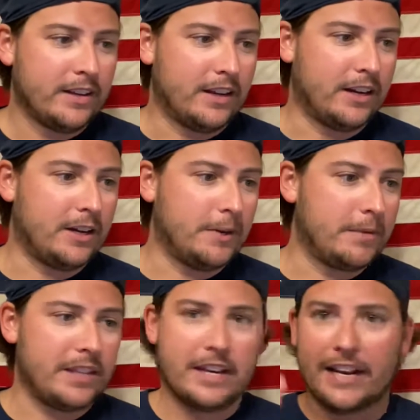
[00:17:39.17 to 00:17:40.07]

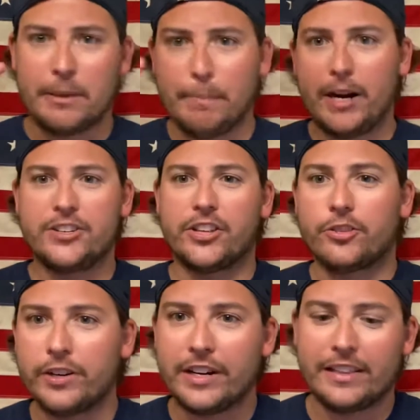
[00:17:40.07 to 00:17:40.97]
And then I got the Bears at
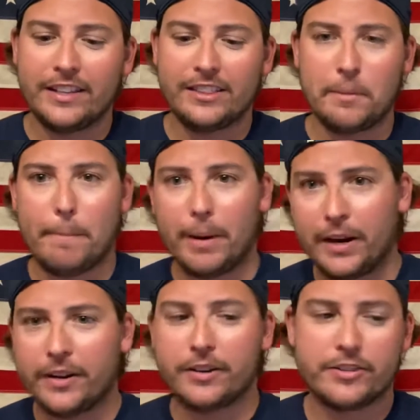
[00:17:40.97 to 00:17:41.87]
3. I think the
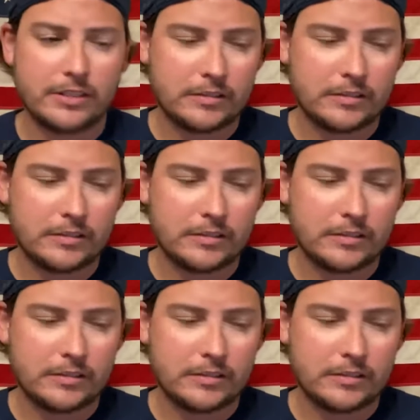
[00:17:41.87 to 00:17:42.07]
Bears